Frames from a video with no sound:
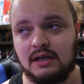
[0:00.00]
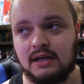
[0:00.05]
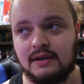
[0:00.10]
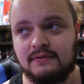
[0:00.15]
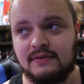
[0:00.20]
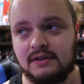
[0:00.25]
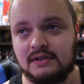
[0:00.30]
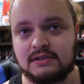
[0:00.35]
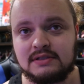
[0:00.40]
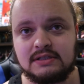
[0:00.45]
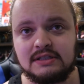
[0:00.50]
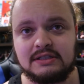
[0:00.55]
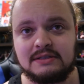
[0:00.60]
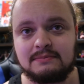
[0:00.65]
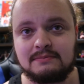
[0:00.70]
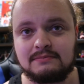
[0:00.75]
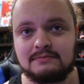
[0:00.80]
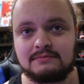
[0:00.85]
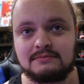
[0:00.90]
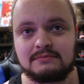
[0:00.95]
I fell
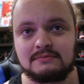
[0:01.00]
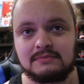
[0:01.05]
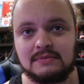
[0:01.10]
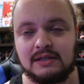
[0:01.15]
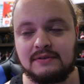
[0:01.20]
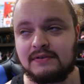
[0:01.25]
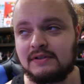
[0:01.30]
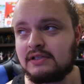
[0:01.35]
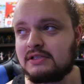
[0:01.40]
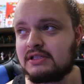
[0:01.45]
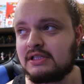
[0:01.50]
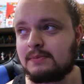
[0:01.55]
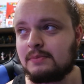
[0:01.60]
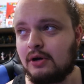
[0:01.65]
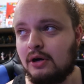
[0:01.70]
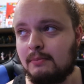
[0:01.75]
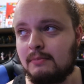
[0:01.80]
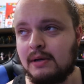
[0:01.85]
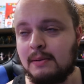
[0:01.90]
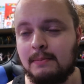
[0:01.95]
asleep. I fell asleep
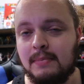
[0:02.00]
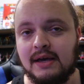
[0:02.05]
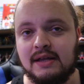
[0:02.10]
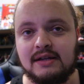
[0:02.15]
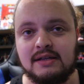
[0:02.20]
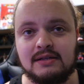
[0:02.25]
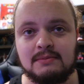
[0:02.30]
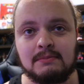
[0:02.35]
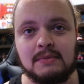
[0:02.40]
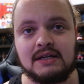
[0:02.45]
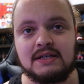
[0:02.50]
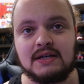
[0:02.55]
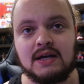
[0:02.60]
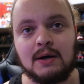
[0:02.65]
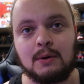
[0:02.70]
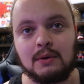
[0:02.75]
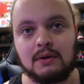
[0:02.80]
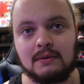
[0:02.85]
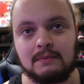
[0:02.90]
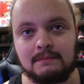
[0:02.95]
on my bed in my
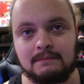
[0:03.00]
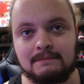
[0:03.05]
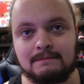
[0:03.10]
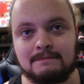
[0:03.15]
towel.